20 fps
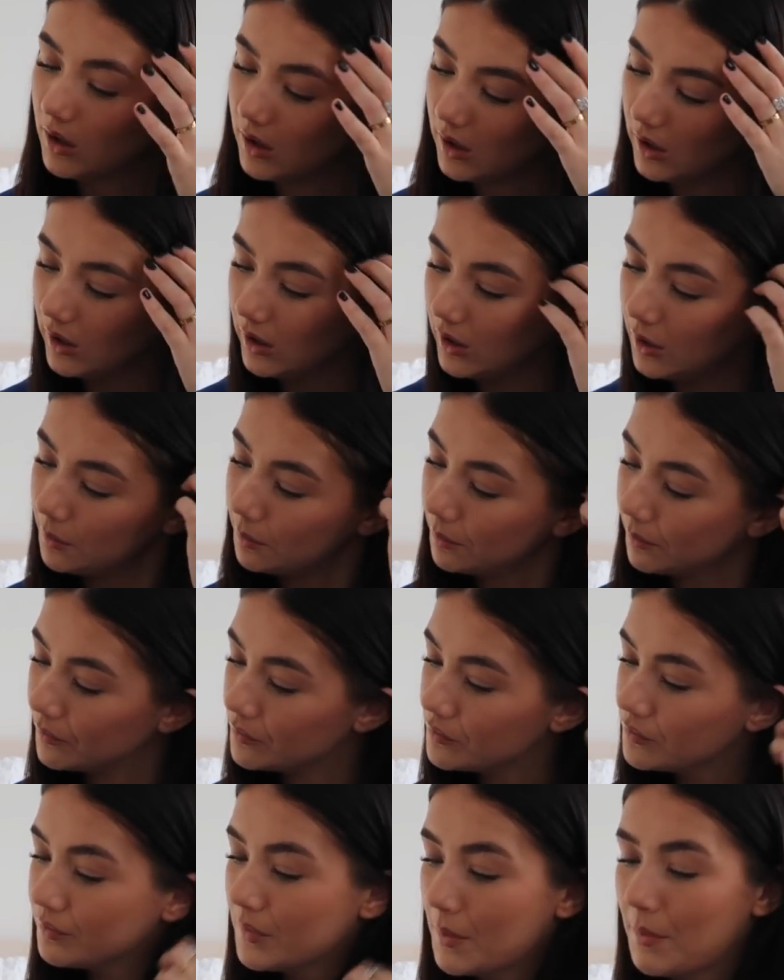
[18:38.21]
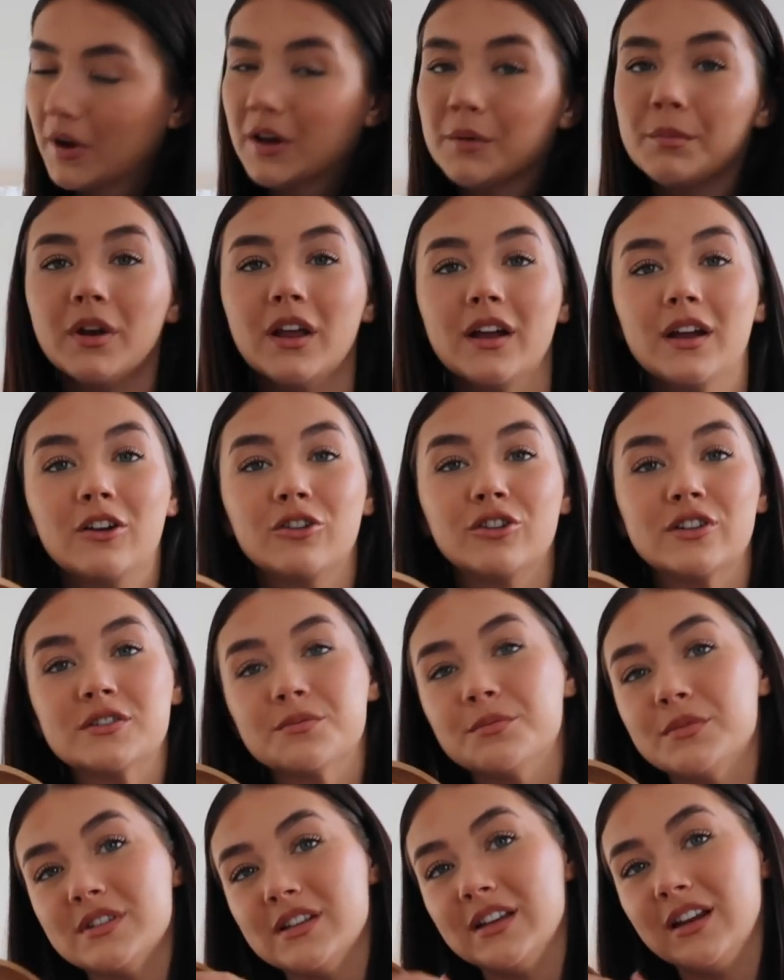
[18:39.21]
Maybe I could put like
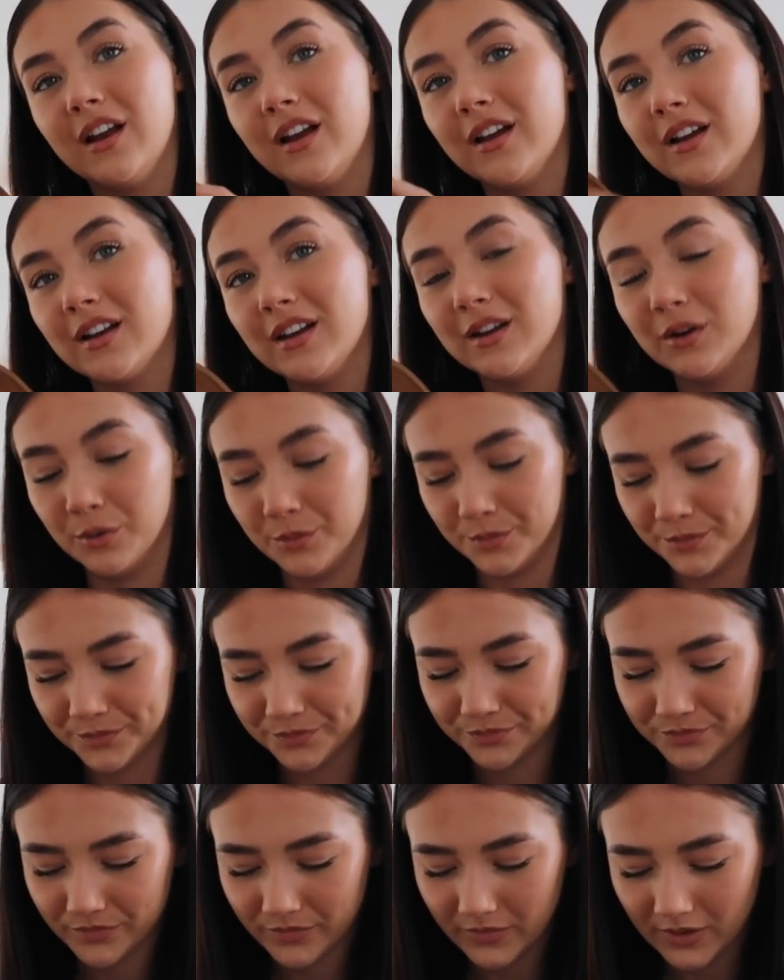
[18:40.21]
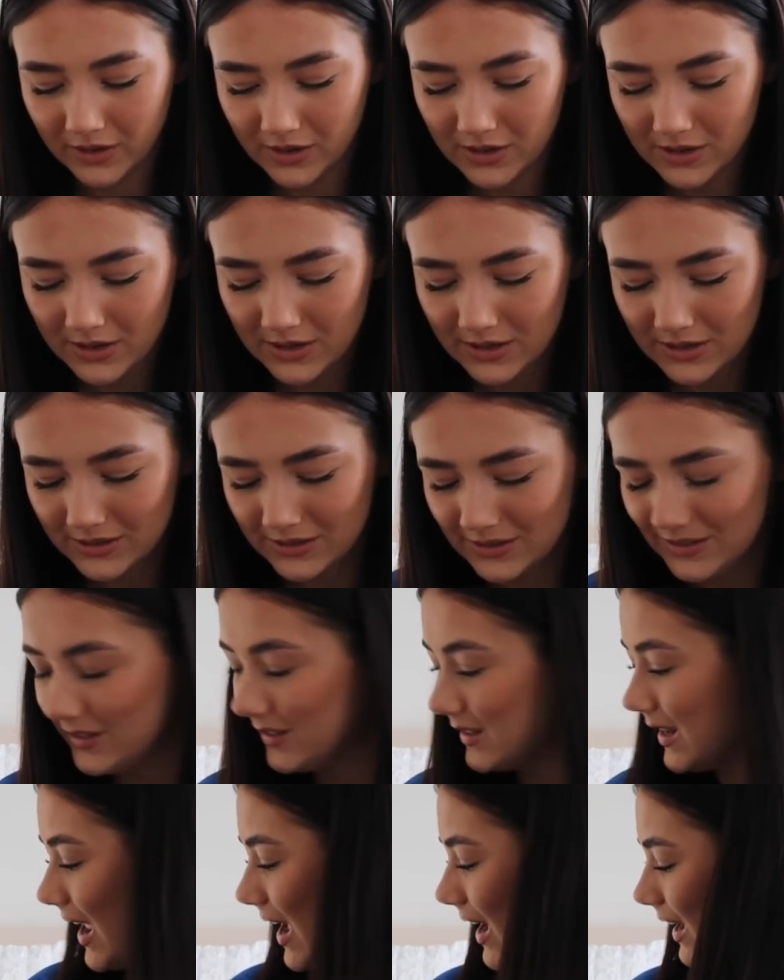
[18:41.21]
Christmassy, like little
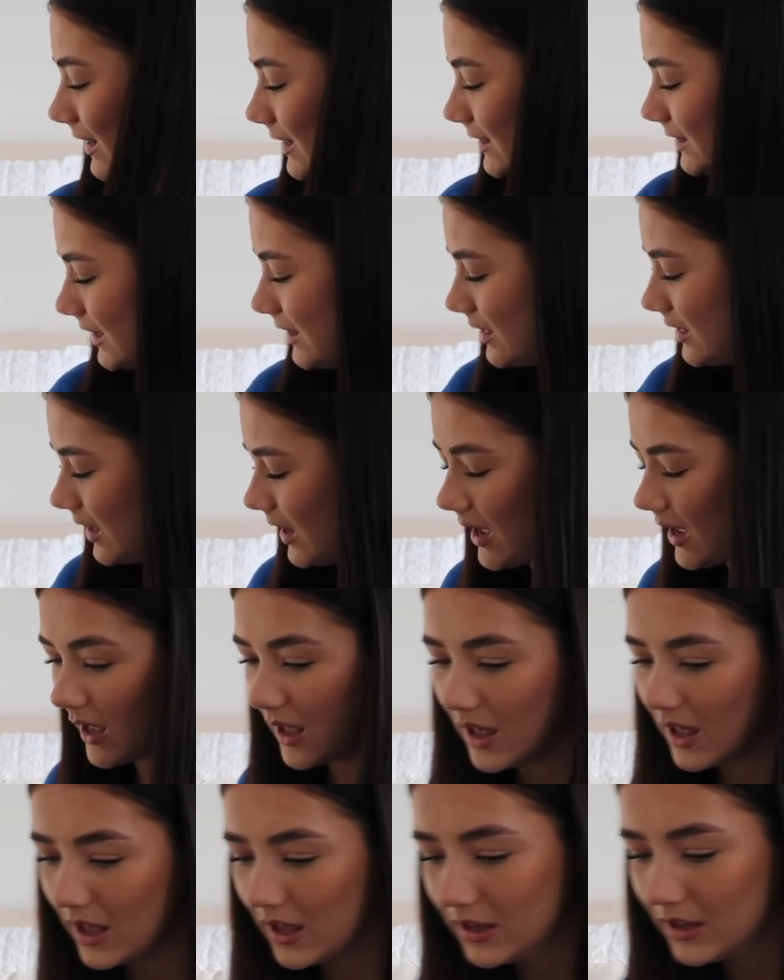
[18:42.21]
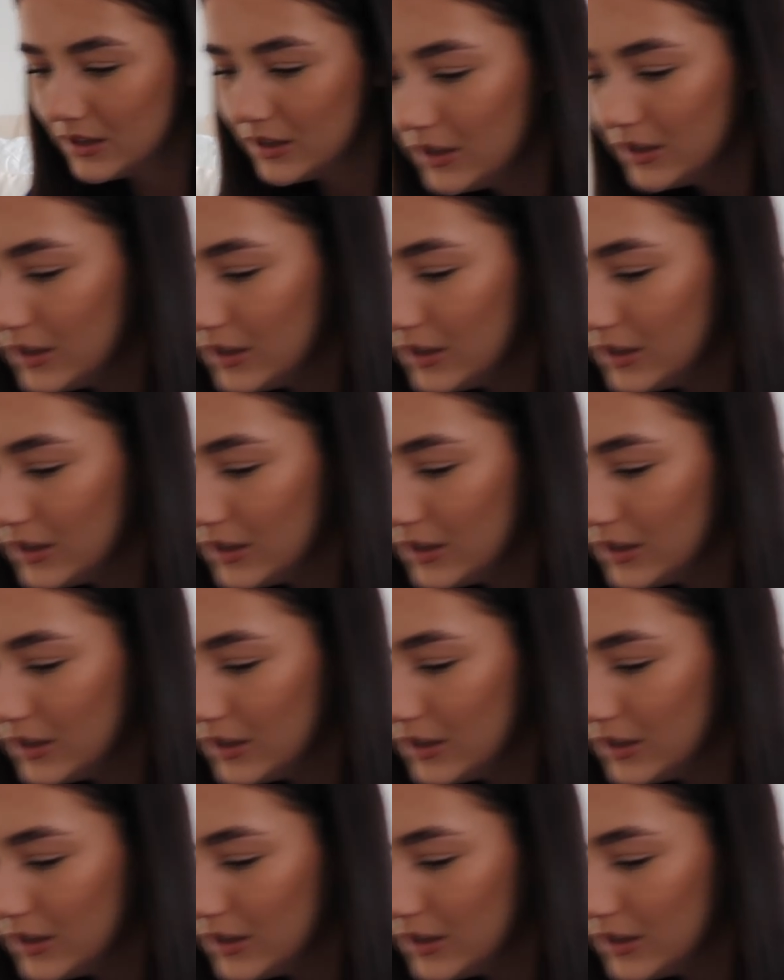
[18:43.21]
snacks in there.